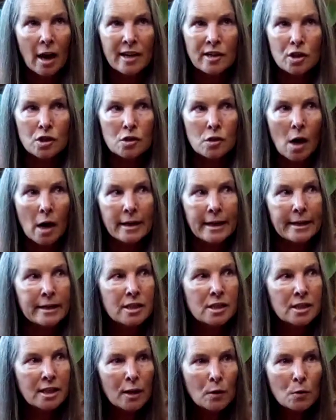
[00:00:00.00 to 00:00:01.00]
I just got
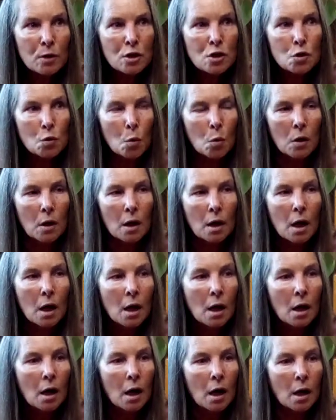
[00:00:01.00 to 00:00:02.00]
extinguish or
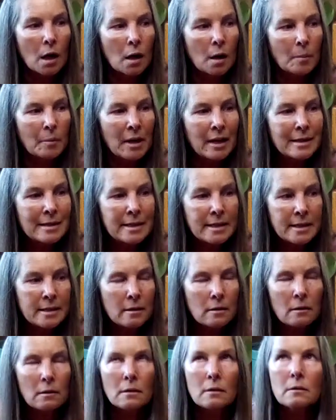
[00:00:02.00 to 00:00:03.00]

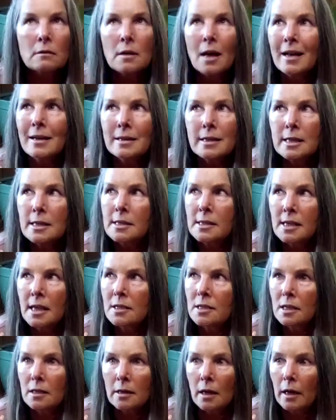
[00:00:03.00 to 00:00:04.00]
not
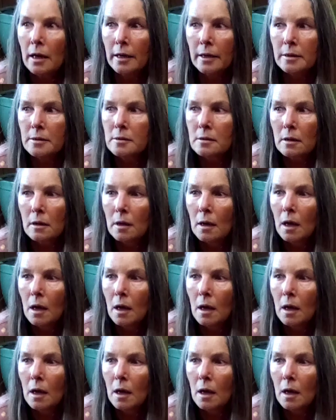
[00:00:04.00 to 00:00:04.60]
desensitize.